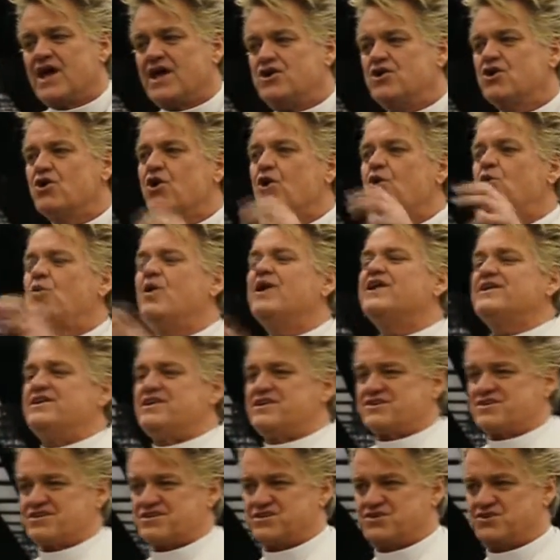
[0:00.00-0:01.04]
you're a
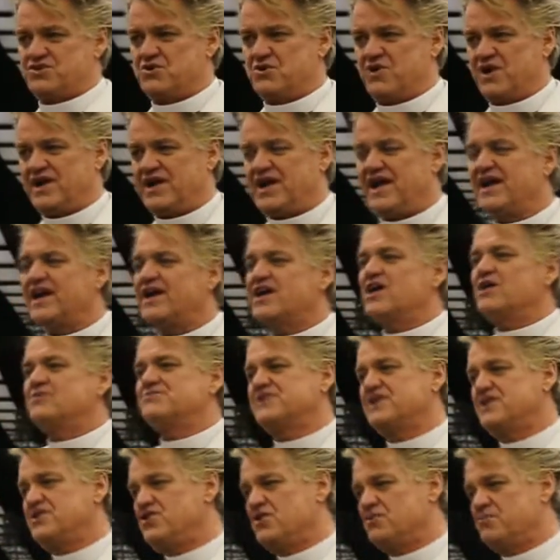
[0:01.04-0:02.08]
witness to it, and it
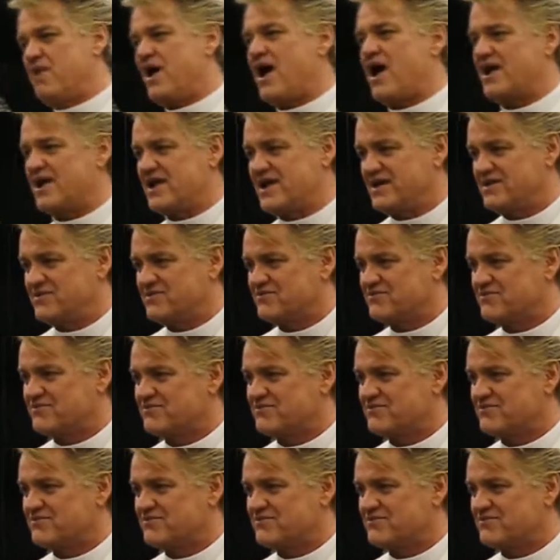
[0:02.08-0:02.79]
comes into your body,